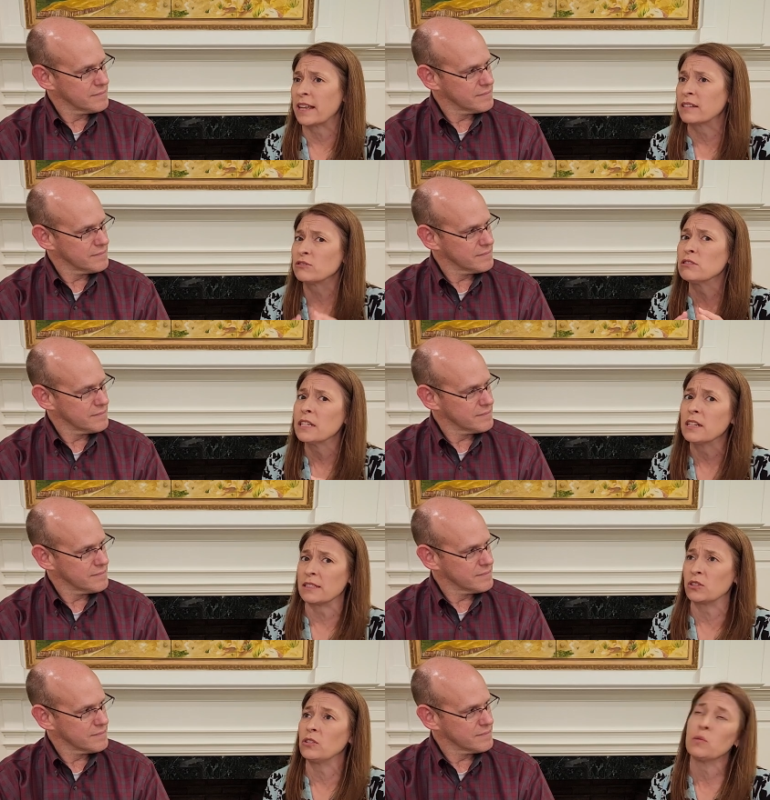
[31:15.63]
Speaker 1: Like, look at
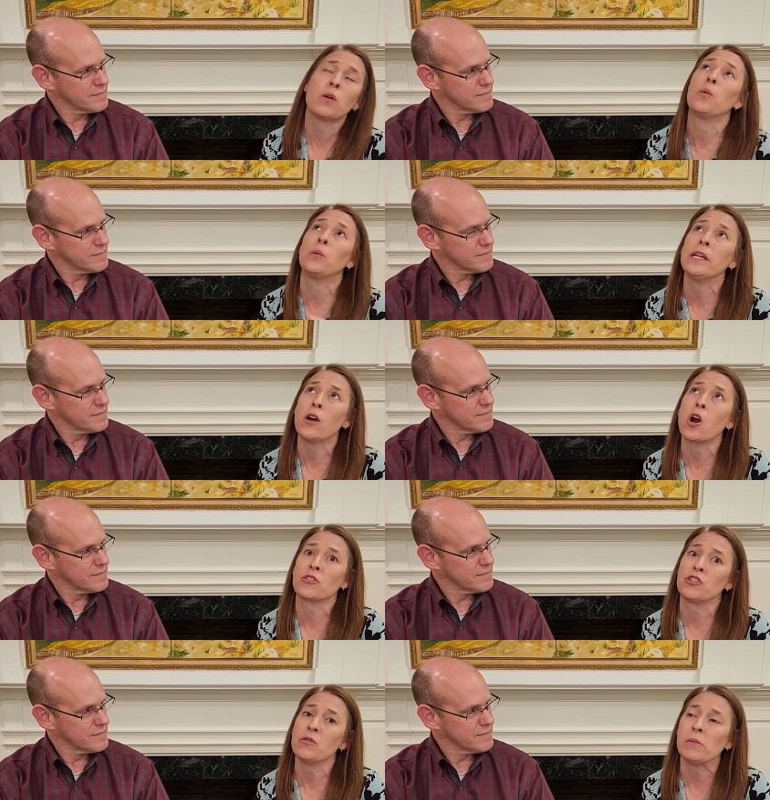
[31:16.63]
us. Look at what we
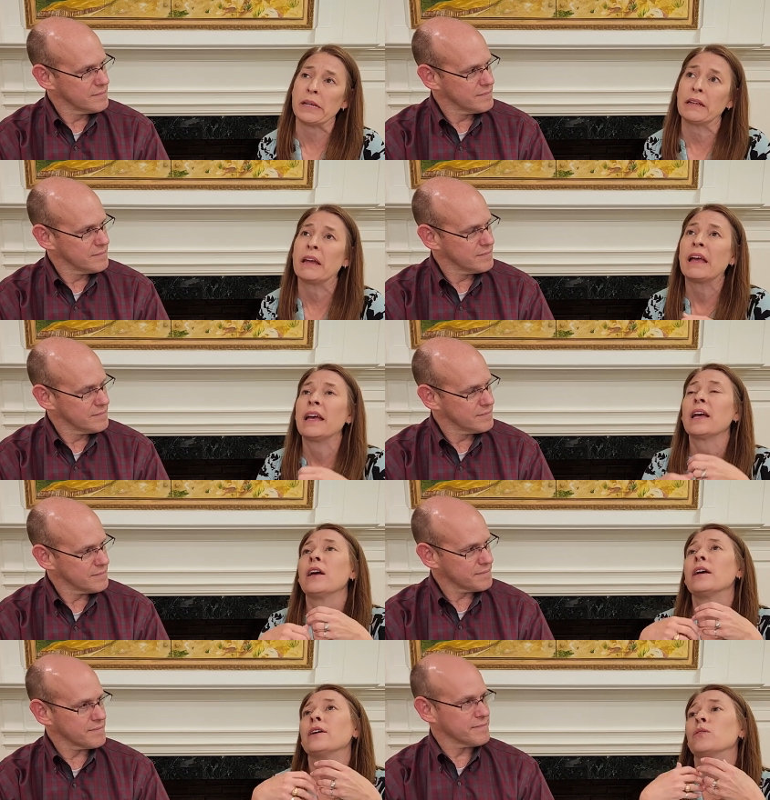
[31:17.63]
are doing.
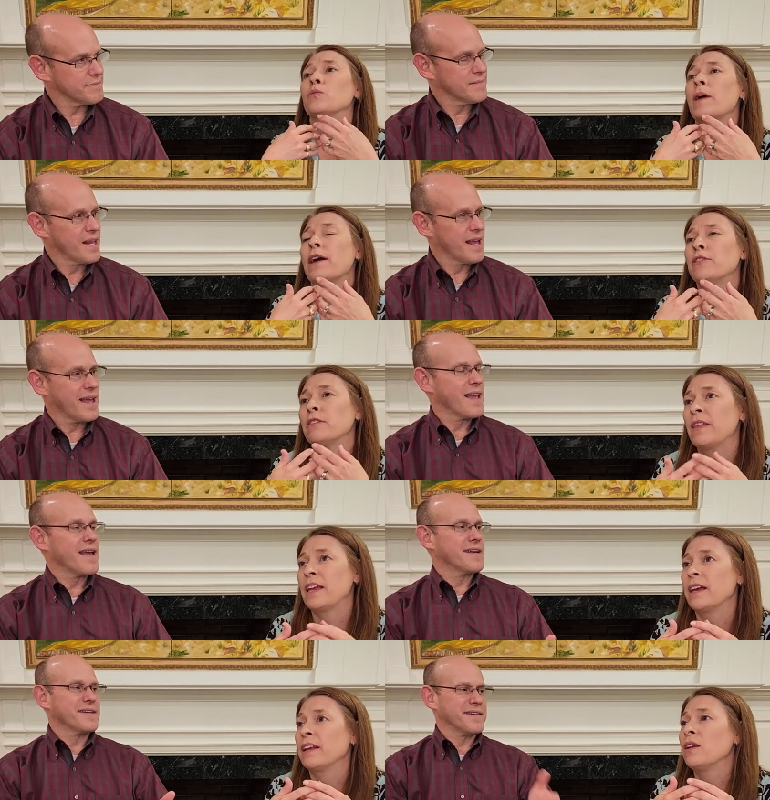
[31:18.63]
Mm. Rather
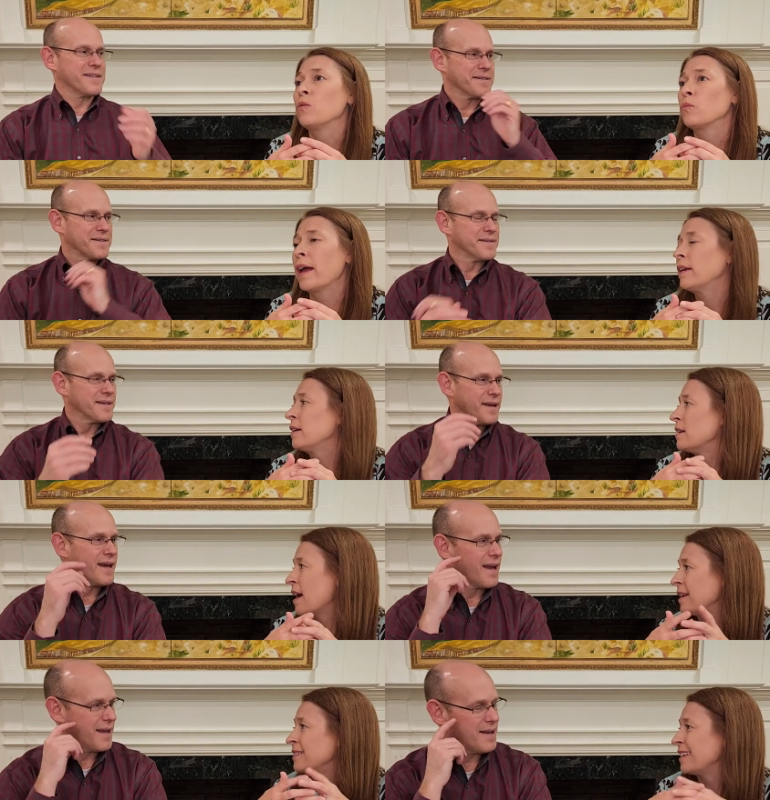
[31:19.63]
than
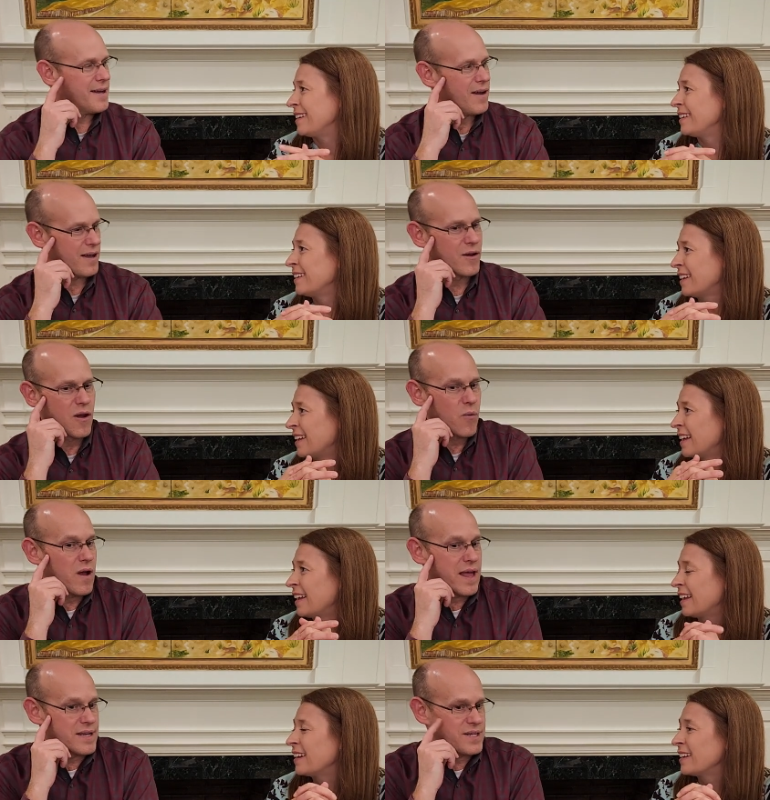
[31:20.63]
recognizing.
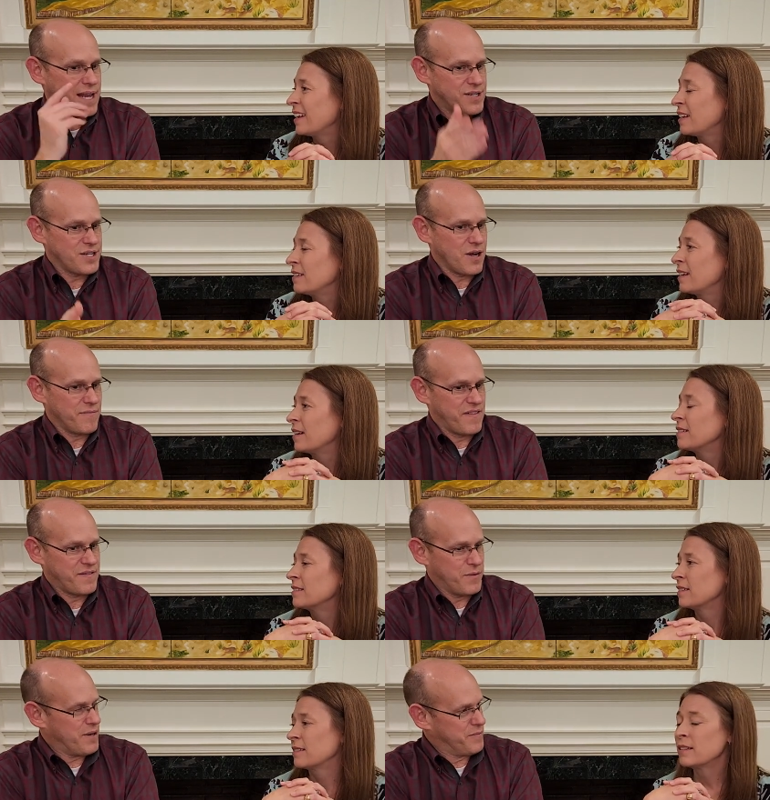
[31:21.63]
Speaker 2: Well, and, and Psalm
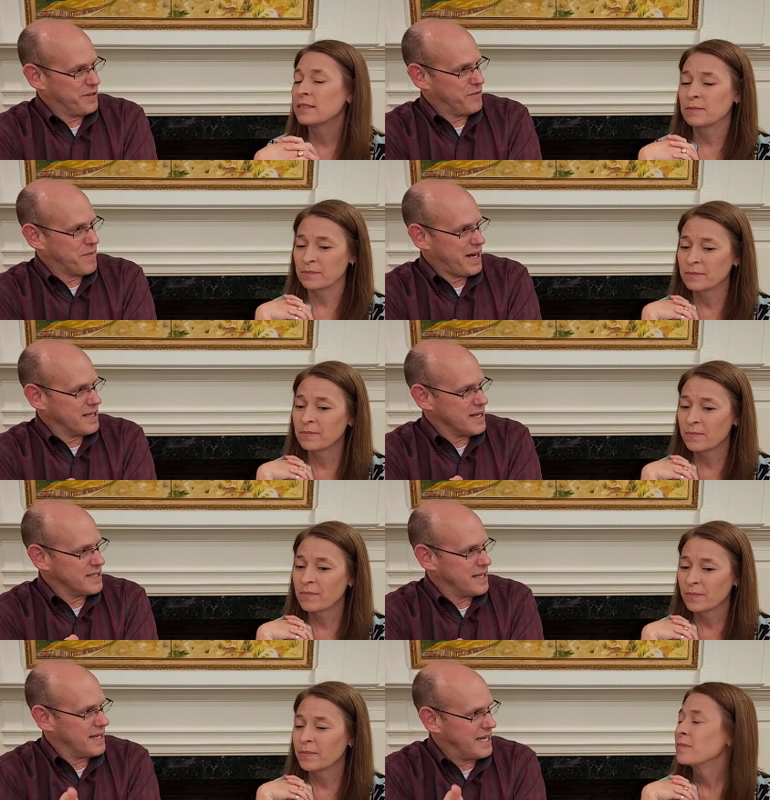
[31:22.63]
51 would remind
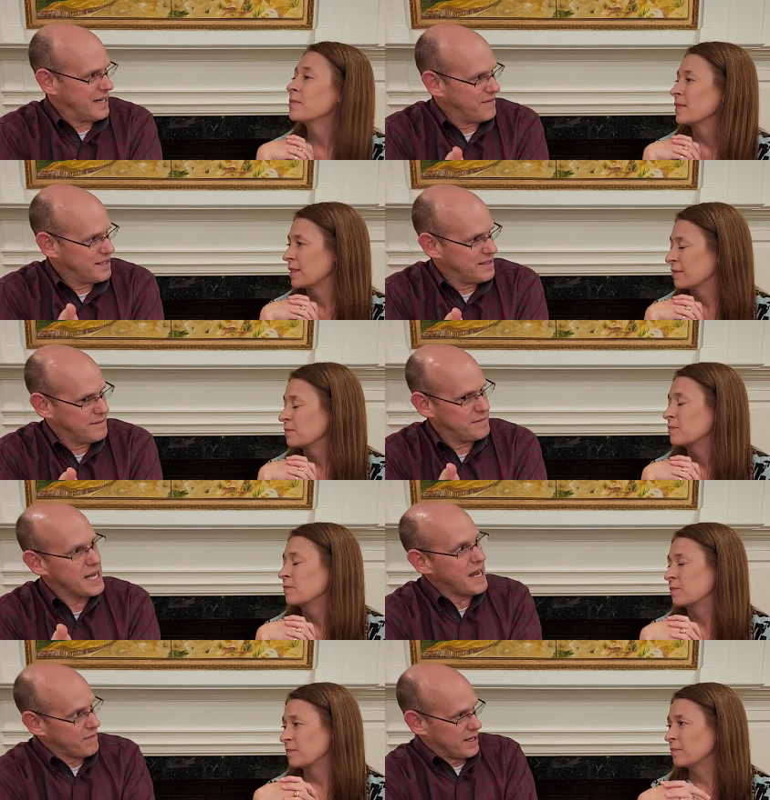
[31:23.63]
us that even
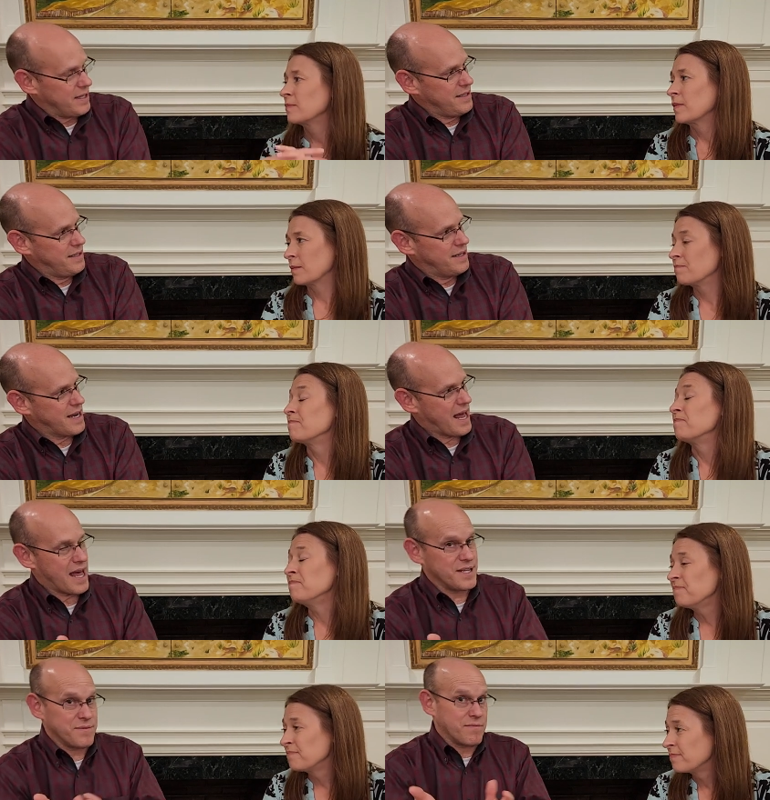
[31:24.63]
David, mm-hmm.
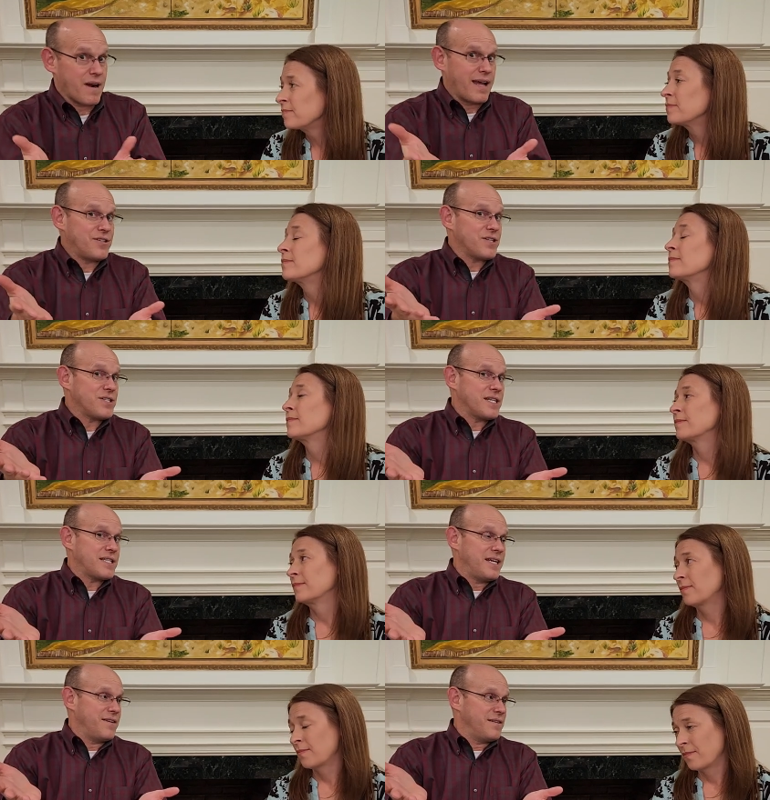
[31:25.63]
as righteous
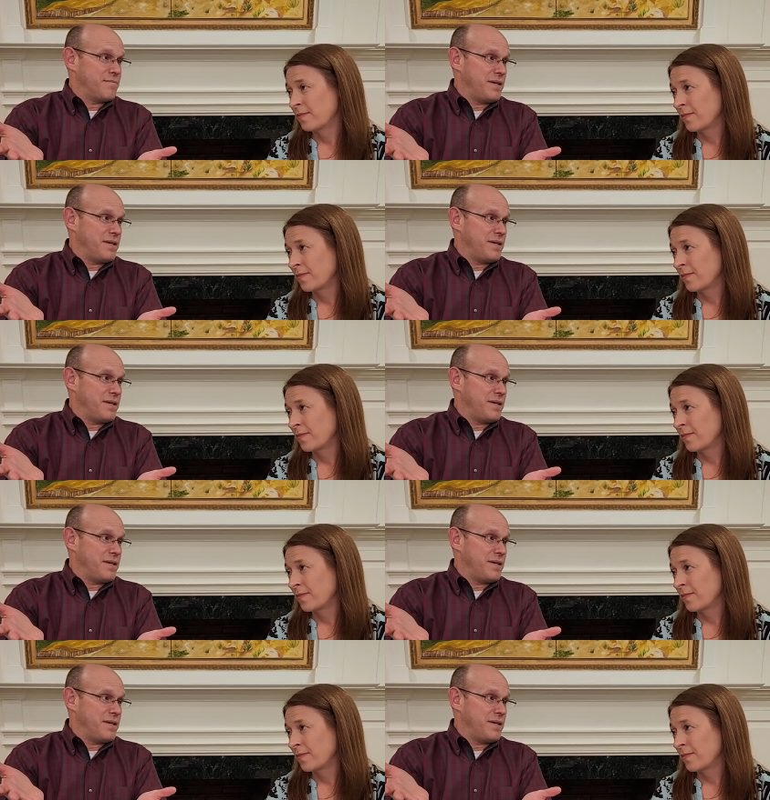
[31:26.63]
as he could